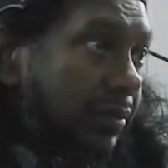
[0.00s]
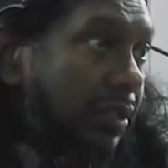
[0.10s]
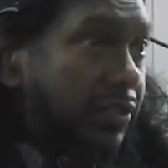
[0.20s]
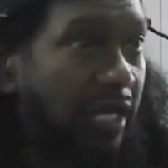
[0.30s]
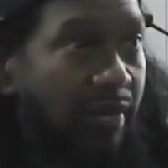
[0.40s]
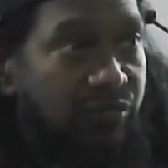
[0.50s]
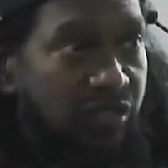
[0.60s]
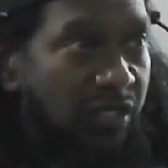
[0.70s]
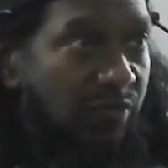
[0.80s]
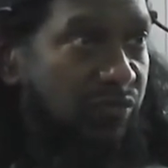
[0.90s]
There's some
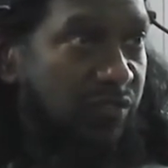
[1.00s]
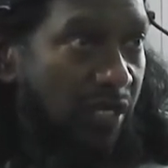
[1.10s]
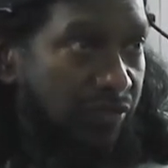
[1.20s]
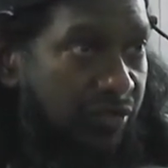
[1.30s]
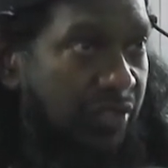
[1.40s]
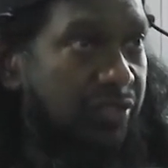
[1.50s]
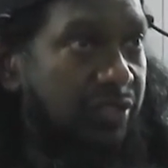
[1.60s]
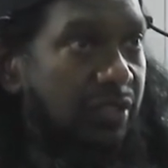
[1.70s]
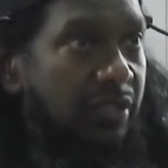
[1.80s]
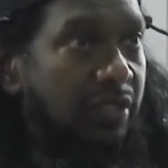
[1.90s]

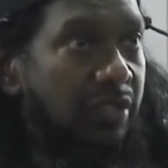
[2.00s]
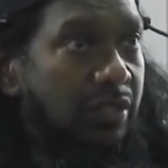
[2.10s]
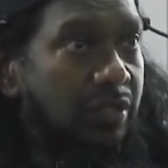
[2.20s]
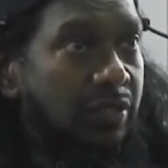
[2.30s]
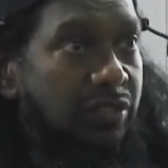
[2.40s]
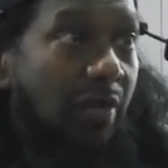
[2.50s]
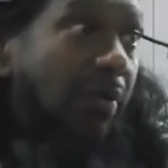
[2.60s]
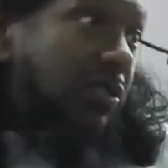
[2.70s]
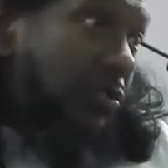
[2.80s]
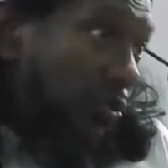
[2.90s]
circumstances, some
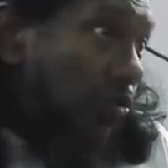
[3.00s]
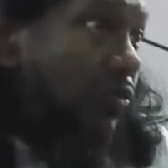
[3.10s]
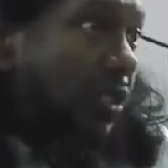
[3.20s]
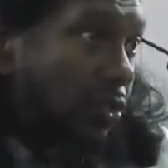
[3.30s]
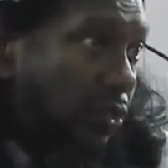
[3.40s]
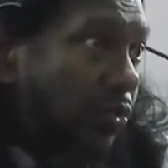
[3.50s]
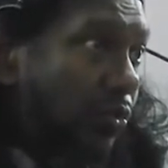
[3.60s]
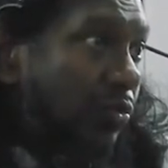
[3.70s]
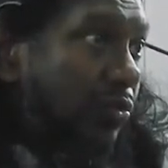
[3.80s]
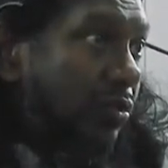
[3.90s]
other tools that you
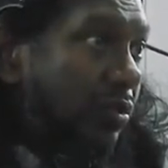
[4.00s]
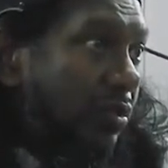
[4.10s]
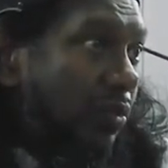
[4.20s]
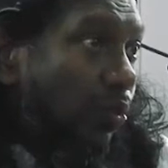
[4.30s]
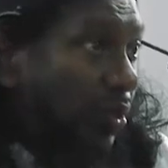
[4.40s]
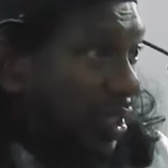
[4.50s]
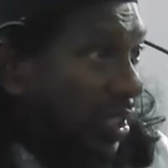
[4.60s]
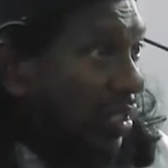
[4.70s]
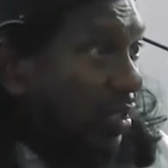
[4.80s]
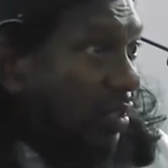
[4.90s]
use
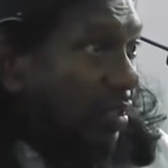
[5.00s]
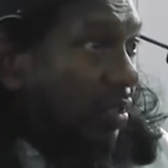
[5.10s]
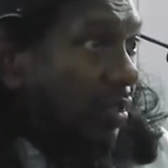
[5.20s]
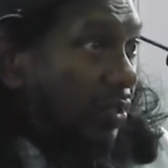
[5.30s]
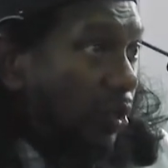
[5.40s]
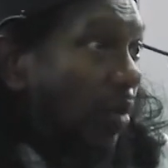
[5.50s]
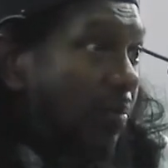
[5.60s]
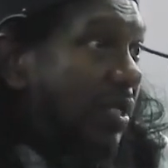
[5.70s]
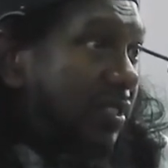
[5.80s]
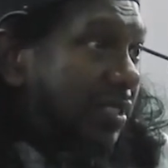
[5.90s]
within your
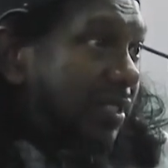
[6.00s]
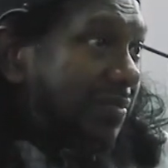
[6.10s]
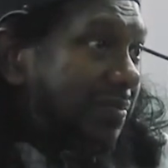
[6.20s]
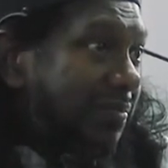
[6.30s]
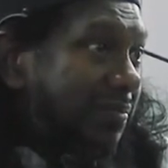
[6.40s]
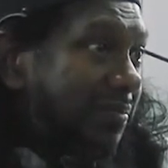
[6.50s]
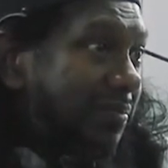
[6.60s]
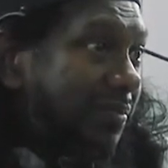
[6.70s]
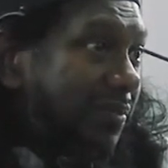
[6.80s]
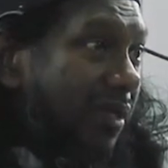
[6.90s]
ability.
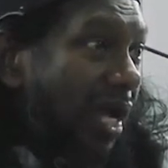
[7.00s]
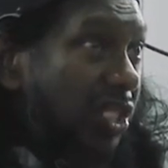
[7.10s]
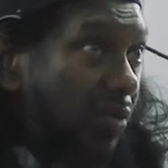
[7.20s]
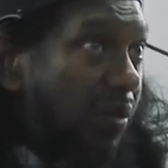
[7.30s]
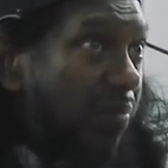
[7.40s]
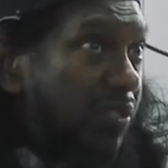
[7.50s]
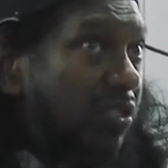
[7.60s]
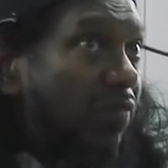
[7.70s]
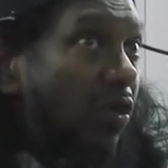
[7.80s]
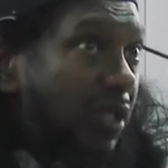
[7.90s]
And the
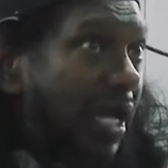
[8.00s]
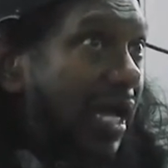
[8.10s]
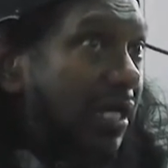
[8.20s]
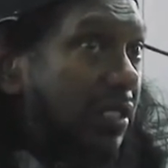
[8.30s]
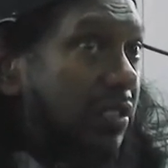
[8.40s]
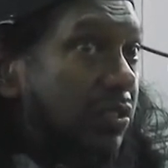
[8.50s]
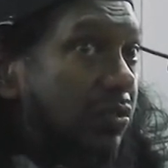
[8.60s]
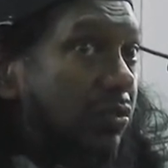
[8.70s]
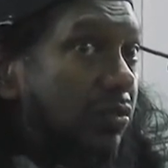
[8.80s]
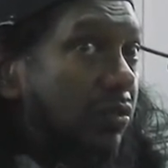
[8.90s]
purpose of all that is
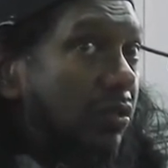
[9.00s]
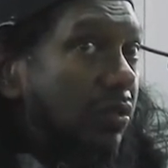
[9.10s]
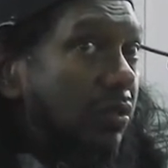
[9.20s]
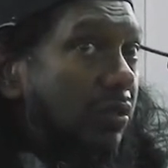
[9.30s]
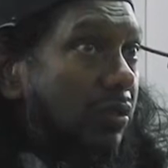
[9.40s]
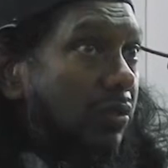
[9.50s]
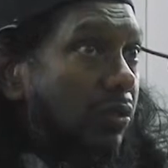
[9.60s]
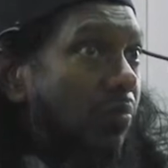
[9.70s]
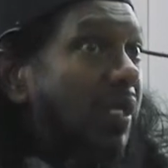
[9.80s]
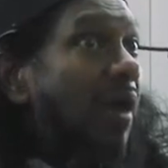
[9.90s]
to
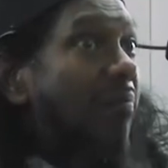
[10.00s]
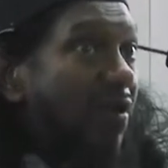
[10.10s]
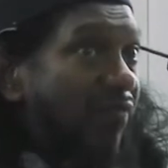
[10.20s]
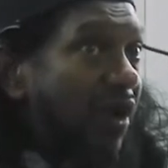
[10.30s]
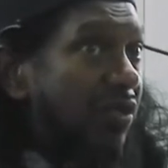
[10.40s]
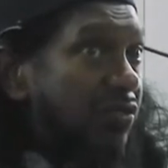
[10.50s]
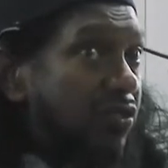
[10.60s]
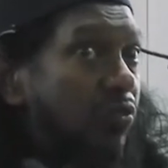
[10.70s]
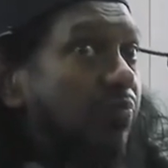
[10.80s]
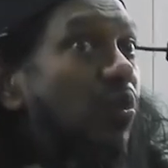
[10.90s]
become
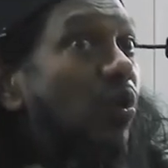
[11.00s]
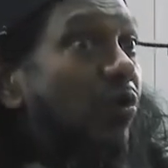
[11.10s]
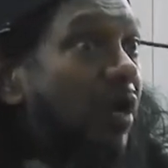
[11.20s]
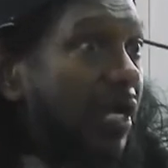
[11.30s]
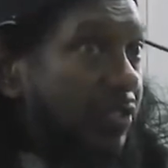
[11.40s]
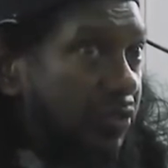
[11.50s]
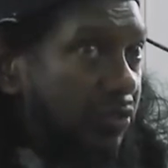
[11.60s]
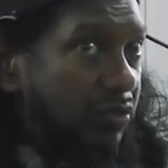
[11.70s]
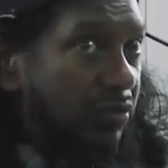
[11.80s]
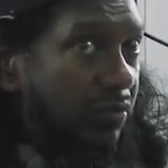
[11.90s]
advanced, to progress,
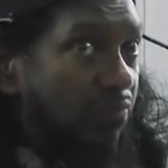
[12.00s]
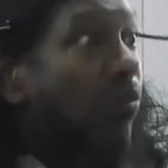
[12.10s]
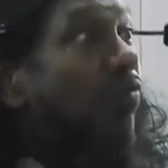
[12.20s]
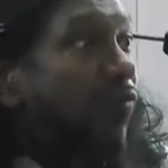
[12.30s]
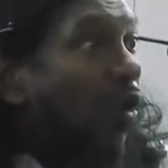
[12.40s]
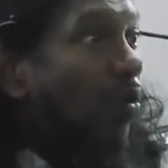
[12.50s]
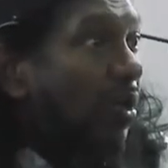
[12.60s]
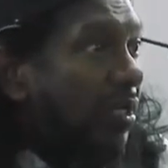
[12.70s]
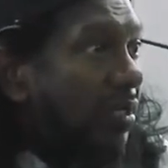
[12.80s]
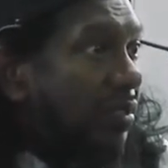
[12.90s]
to move
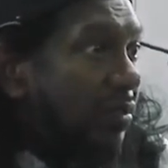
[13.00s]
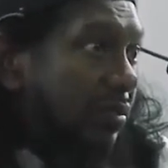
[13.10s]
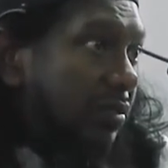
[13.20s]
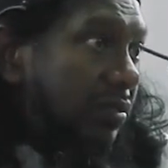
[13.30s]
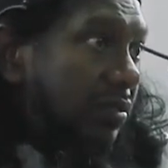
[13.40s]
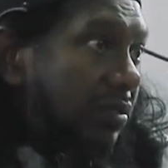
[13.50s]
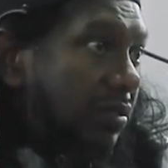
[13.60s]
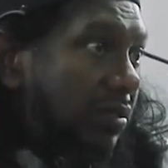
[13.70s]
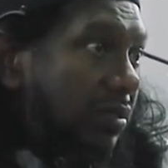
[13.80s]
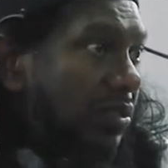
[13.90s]
forward.
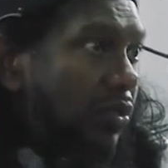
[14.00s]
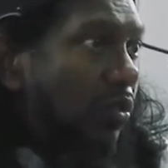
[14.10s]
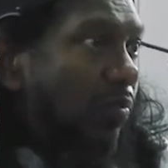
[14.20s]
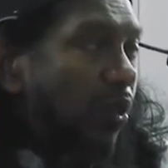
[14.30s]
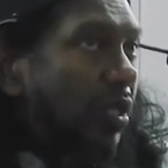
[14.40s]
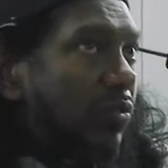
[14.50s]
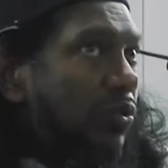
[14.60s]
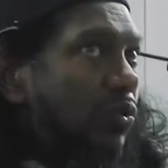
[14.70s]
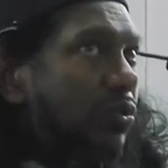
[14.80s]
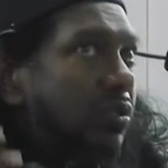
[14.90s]
There's no point to
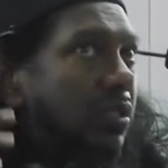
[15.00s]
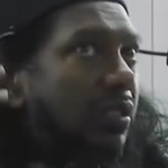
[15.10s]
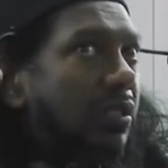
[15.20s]
use